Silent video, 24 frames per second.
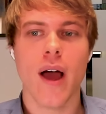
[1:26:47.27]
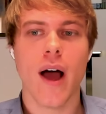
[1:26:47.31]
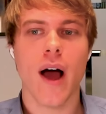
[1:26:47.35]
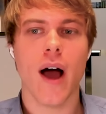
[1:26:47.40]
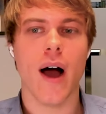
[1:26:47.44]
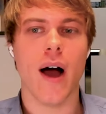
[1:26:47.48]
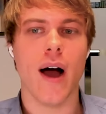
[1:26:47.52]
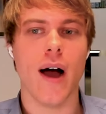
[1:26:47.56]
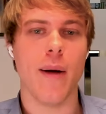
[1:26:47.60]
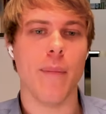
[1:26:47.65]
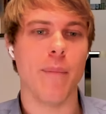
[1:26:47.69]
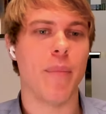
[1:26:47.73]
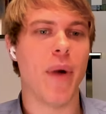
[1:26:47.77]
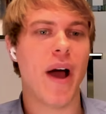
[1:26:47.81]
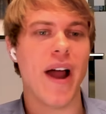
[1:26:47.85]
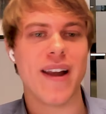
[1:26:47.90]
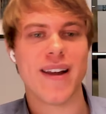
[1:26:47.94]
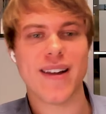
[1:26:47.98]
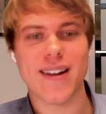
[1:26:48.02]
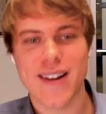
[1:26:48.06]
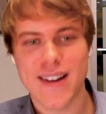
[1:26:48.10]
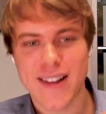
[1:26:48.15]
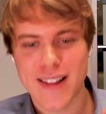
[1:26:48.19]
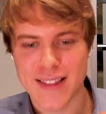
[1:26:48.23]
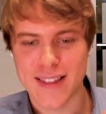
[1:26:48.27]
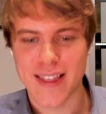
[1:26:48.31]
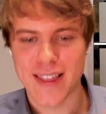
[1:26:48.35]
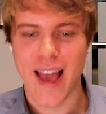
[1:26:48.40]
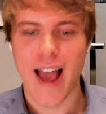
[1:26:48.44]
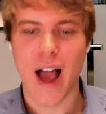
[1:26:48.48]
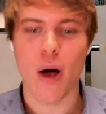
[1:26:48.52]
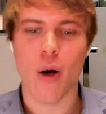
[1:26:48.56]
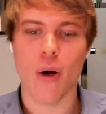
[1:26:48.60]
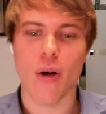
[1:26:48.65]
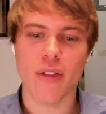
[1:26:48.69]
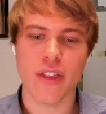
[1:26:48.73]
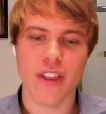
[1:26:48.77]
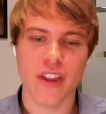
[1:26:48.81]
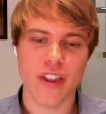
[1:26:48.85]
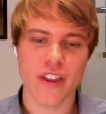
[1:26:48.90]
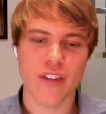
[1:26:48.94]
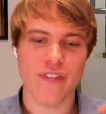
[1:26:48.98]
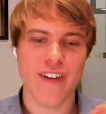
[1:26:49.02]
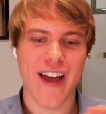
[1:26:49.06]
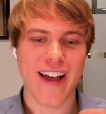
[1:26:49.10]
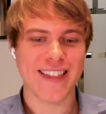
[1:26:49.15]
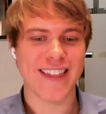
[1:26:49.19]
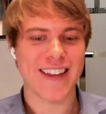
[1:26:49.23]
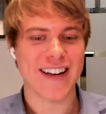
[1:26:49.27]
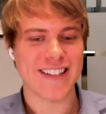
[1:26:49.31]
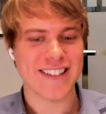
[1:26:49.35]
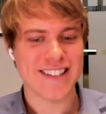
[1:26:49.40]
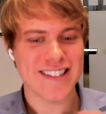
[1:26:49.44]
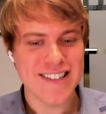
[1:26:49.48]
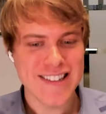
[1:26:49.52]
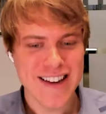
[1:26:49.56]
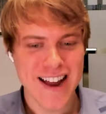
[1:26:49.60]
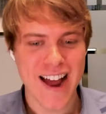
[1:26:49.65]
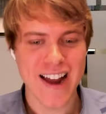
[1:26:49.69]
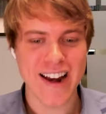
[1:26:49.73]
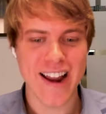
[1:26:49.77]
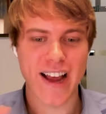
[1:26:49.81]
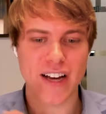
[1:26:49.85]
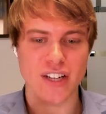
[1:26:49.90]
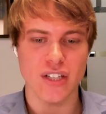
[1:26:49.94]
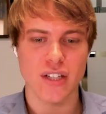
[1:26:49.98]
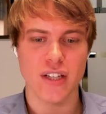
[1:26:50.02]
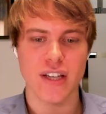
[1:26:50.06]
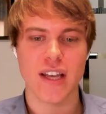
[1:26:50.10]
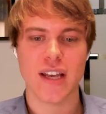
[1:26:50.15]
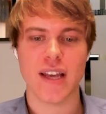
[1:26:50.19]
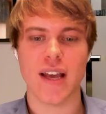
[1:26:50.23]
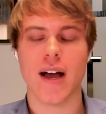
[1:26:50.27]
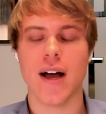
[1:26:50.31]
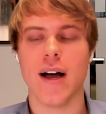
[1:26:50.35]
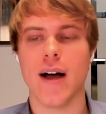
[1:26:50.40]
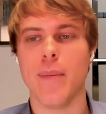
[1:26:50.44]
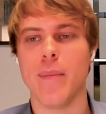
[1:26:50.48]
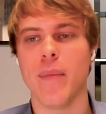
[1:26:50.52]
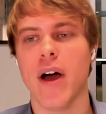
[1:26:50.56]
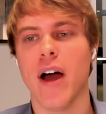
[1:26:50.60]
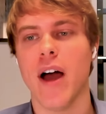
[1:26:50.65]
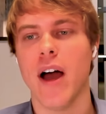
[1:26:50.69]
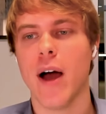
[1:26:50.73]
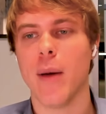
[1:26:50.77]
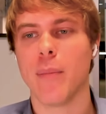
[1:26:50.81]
Um, but how the, the, fact that it's not actually um, a,